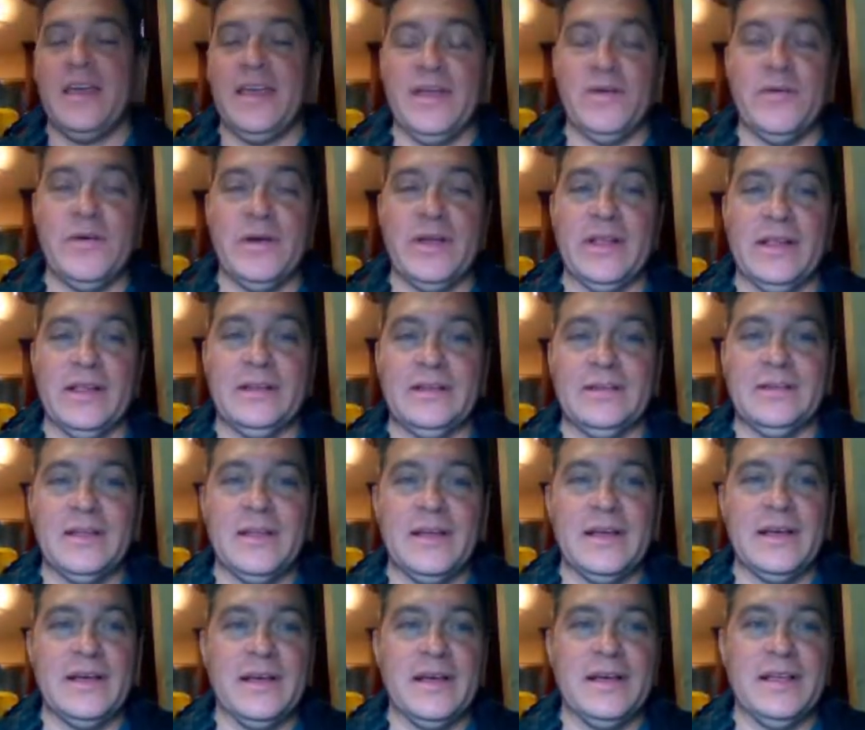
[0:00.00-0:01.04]
You know,
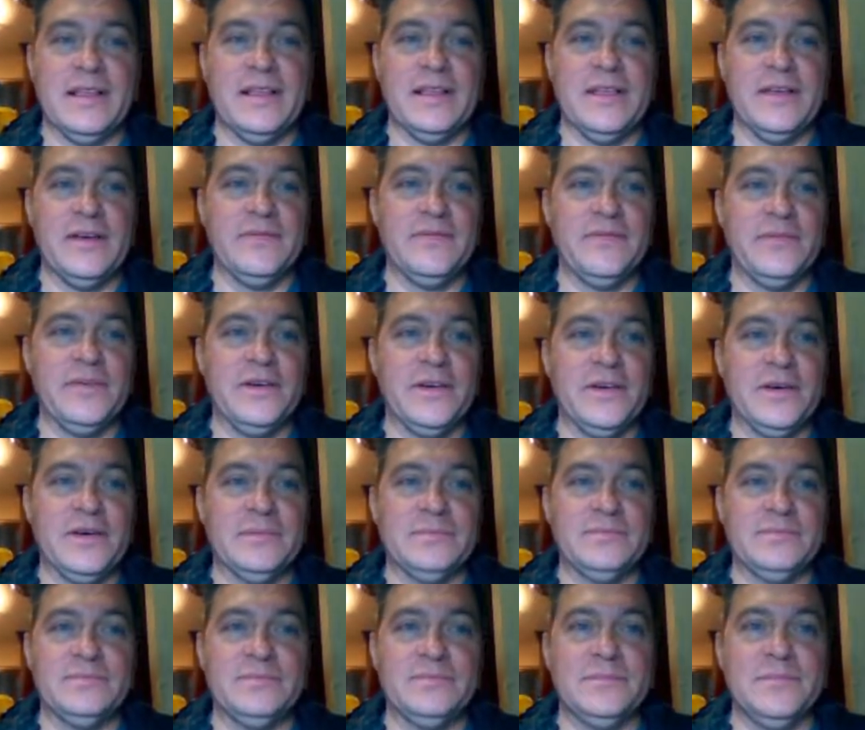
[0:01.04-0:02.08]
I love
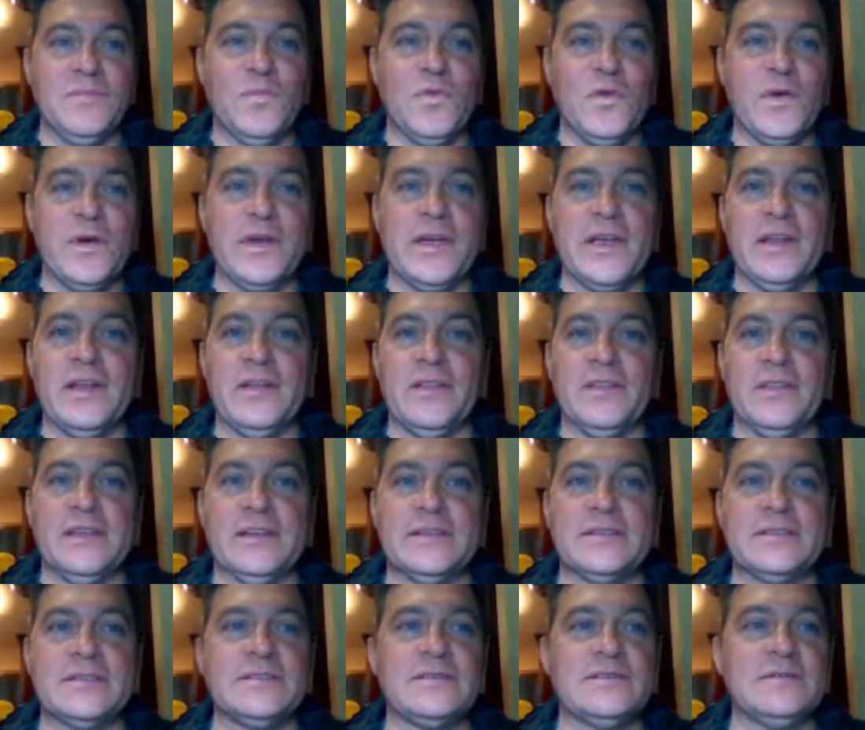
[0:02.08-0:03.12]
working on
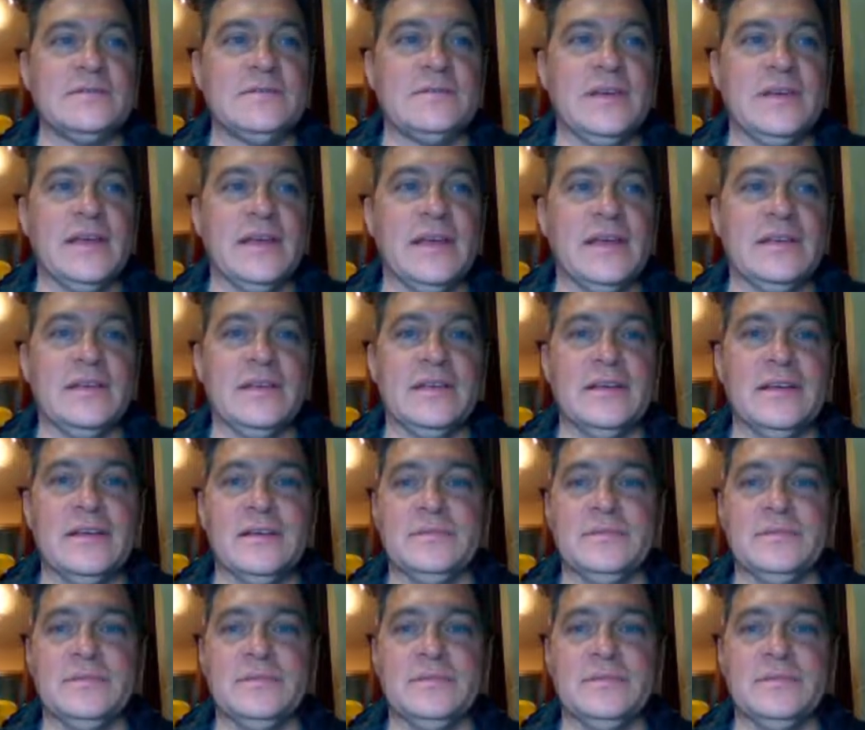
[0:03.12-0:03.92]
this and